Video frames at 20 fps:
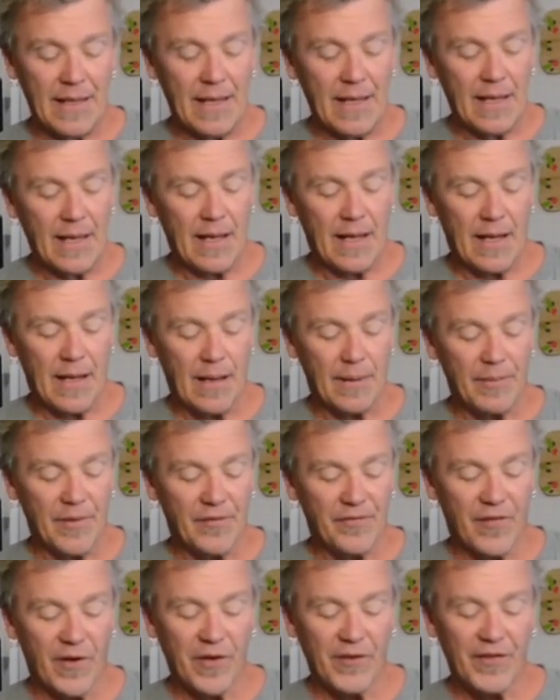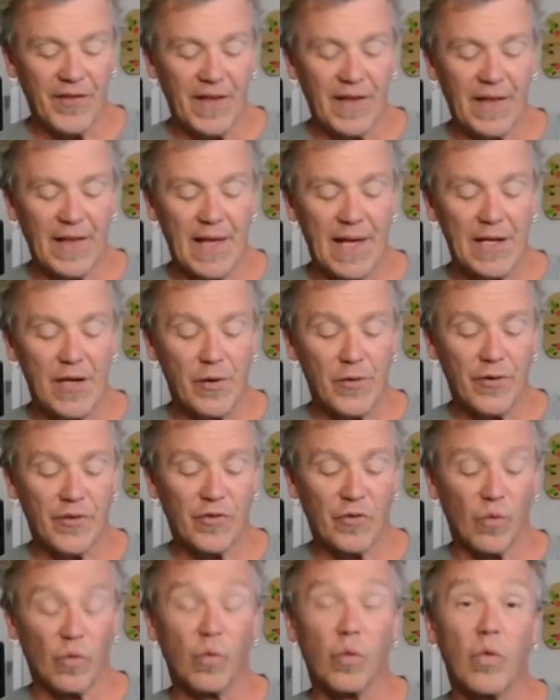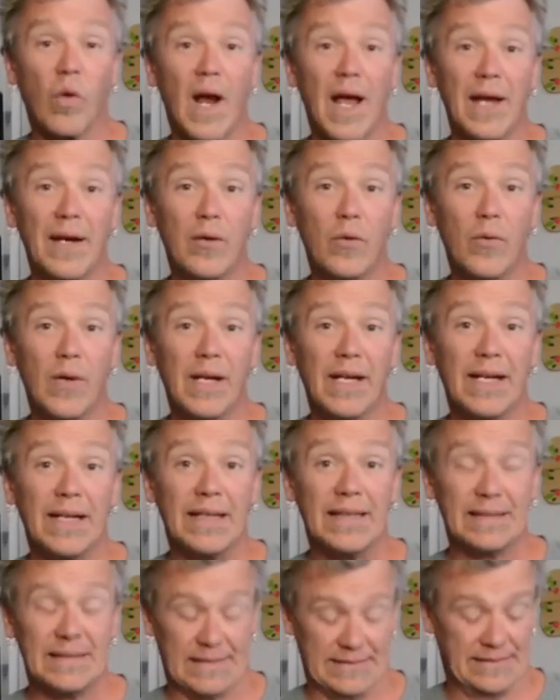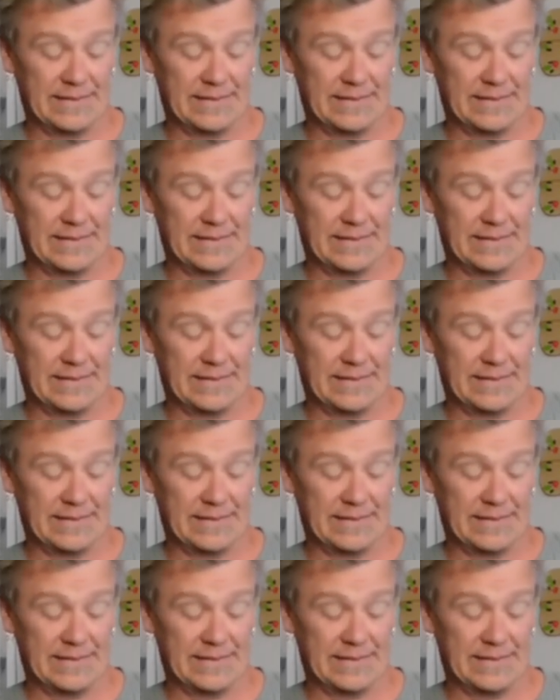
The first thing I noticed right away